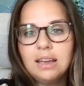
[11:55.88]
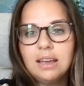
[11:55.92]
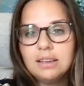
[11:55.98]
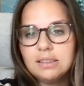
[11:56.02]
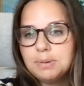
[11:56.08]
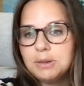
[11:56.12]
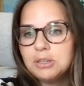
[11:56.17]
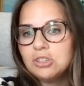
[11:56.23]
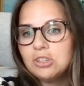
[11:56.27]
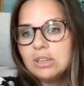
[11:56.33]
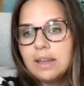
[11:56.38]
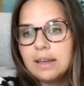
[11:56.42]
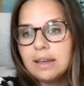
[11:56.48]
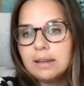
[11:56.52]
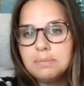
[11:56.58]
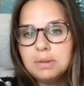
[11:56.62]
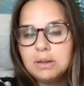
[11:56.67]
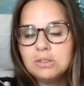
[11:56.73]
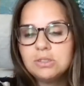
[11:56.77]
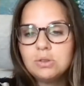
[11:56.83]
especially
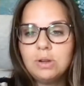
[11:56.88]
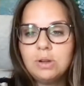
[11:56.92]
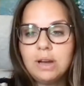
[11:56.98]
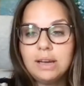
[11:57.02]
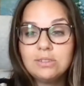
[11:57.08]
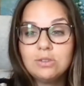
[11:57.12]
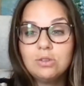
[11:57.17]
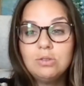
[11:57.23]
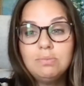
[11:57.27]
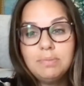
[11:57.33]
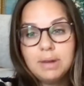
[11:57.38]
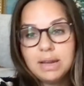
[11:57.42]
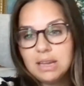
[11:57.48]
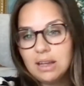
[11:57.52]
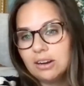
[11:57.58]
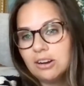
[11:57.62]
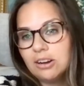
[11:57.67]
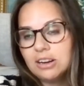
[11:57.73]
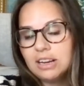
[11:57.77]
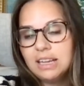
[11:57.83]
like middle school, high school. My
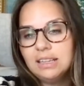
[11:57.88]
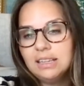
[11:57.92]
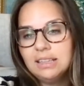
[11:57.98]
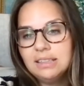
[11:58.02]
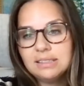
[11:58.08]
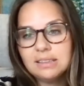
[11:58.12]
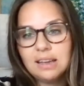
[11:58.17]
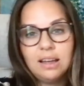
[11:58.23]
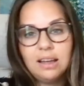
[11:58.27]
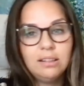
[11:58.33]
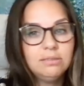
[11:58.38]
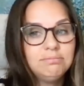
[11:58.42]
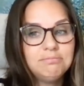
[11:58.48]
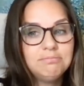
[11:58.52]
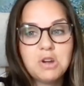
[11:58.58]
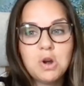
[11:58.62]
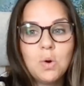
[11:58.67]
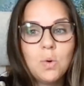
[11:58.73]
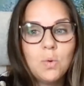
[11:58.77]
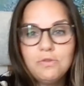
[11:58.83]
younger kids, I'll
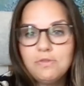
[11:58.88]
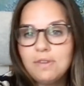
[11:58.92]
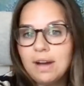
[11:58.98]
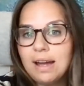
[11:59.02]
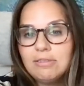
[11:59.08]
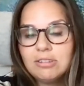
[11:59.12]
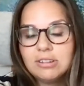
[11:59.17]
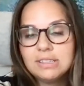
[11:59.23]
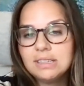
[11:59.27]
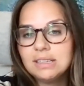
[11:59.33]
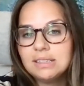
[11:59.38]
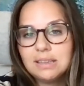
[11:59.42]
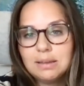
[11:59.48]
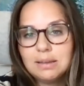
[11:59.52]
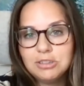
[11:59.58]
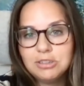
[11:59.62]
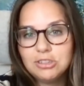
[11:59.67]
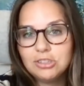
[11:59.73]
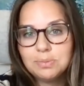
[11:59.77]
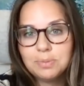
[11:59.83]
go 5 or 6 images